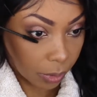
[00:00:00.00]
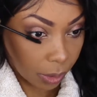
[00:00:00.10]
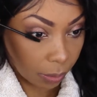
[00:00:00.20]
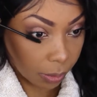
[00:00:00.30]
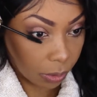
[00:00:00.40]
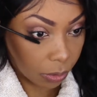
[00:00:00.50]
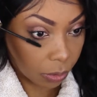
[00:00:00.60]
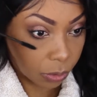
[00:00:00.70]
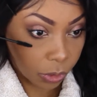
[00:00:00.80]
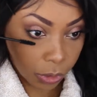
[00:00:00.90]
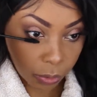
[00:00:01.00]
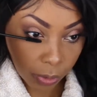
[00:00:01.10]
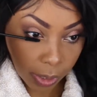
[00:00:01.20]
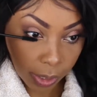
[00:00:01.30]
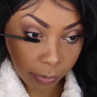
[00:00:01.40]
I'm not going to go
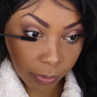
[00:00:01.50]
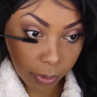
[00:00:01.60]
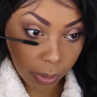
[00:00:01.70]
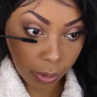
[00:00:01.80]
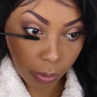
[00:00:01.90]
too heavy